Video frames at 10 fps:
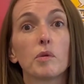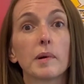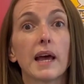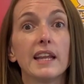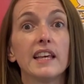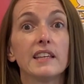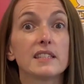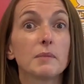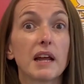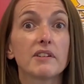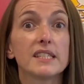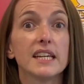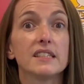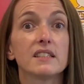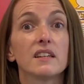up any
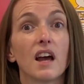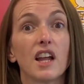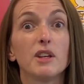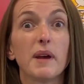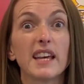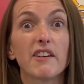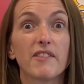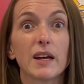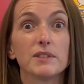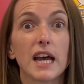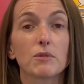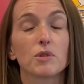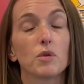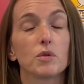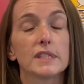similarities and you may get found out
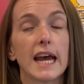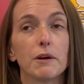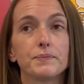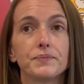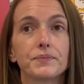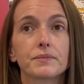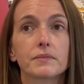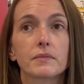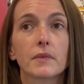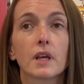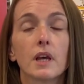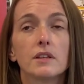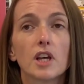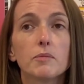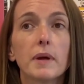and caught out.
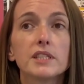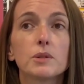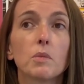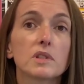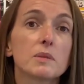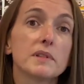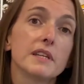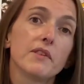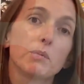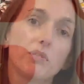Don't mention one specific